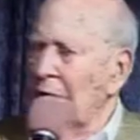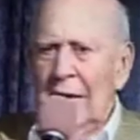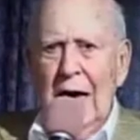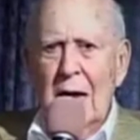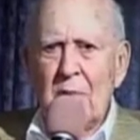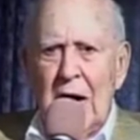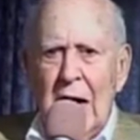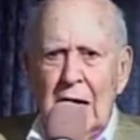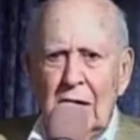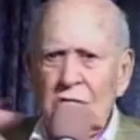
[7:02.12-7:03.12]
in the Cayman
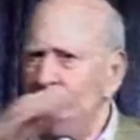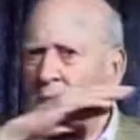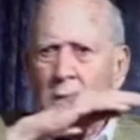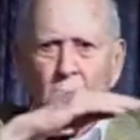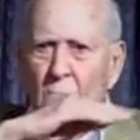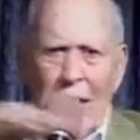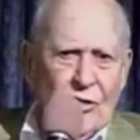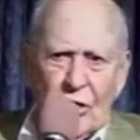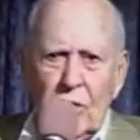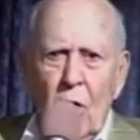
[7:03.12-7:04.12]
Islands,
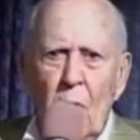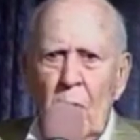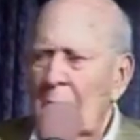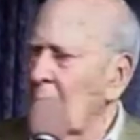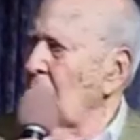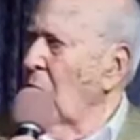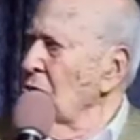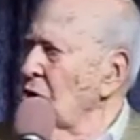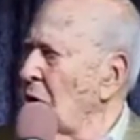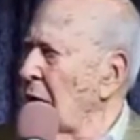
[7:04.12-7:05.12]
raising no
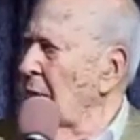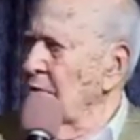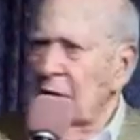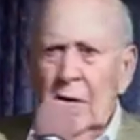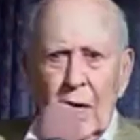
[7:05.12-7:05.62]
jobs.